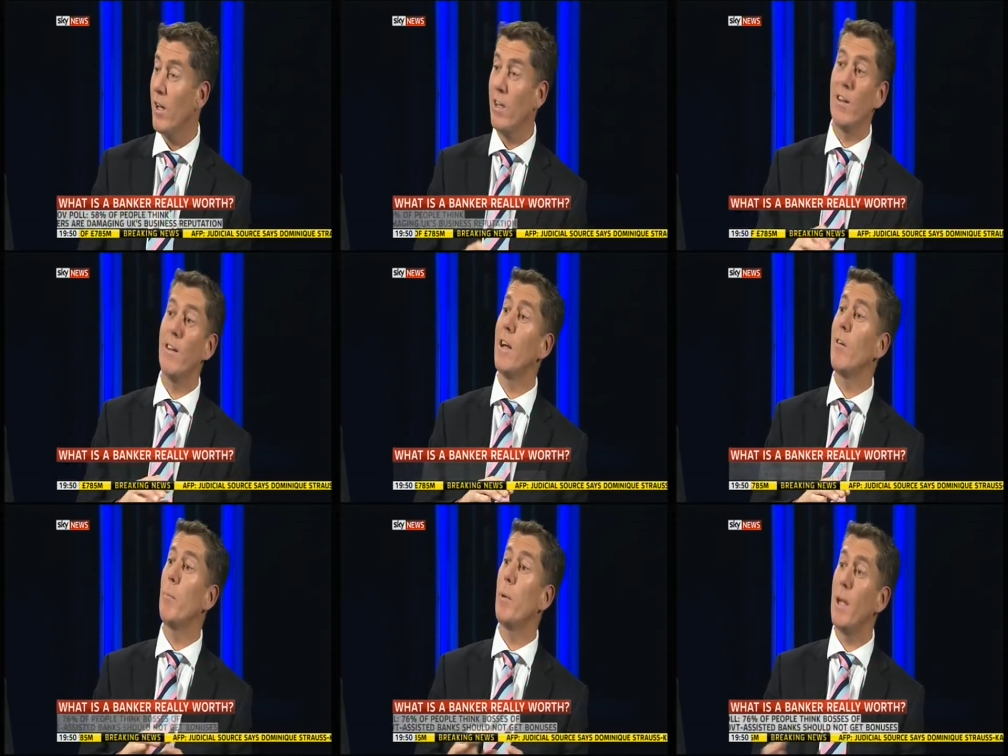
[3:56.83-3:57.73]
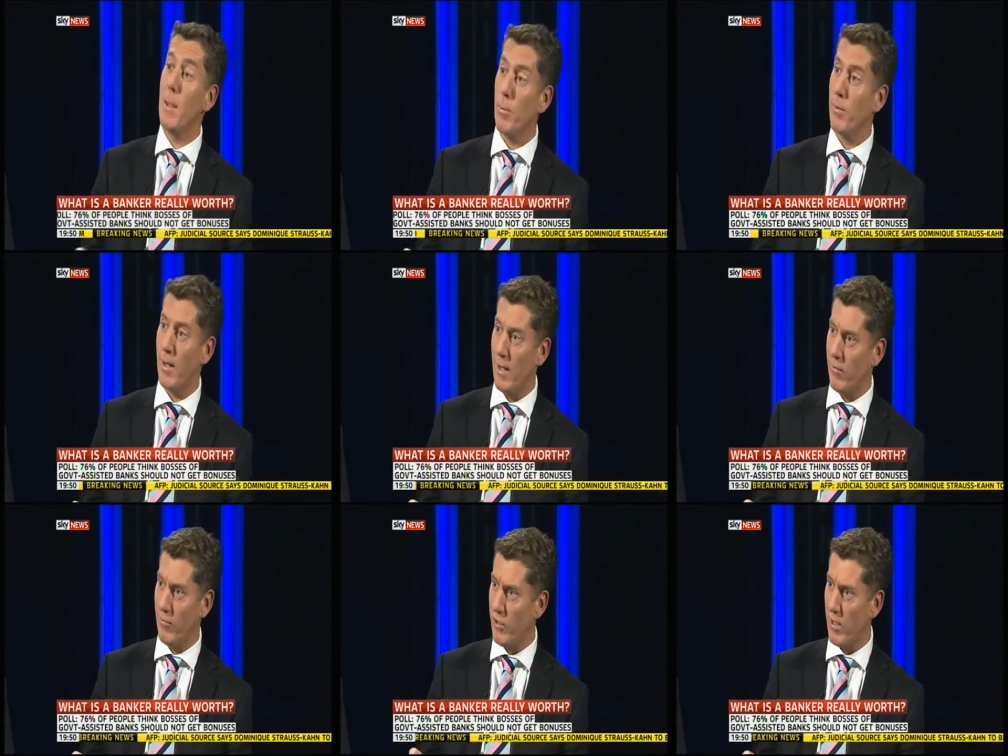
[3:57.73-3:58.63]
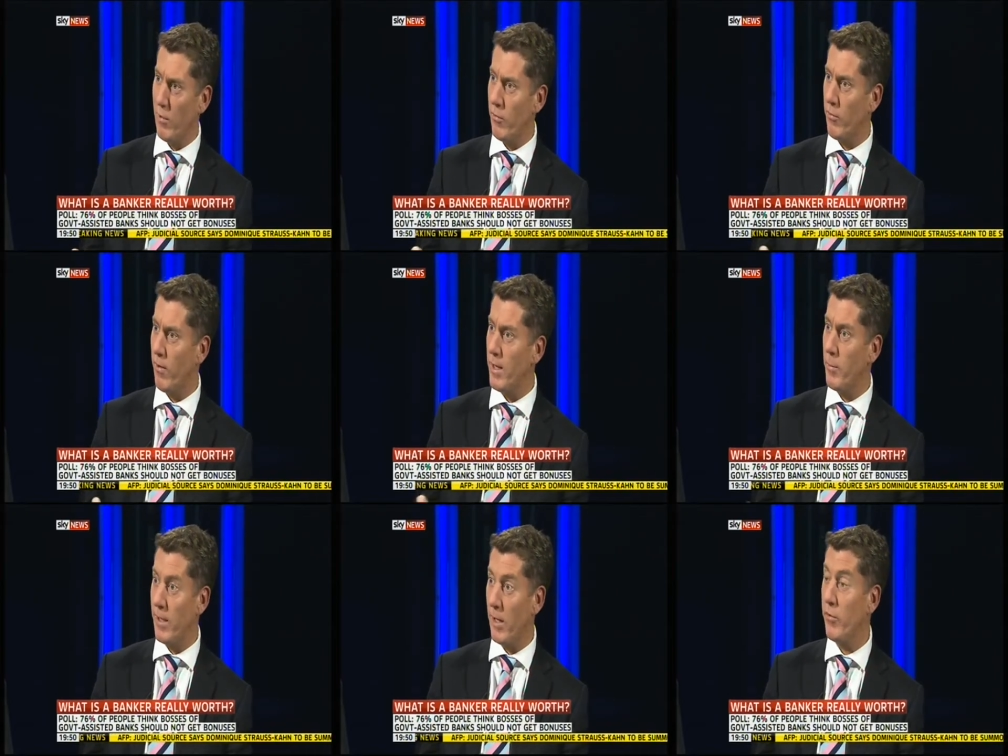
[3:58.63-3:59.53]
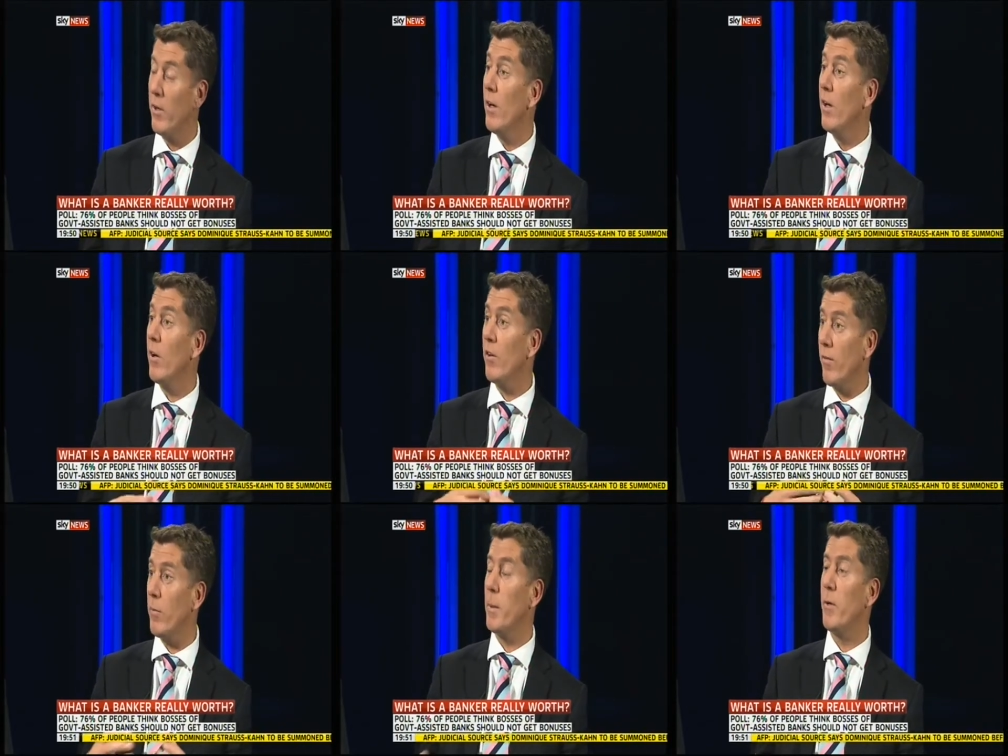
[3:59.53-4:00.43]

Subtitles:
you didn't hear a peep out of shareholders or anybody else because everybody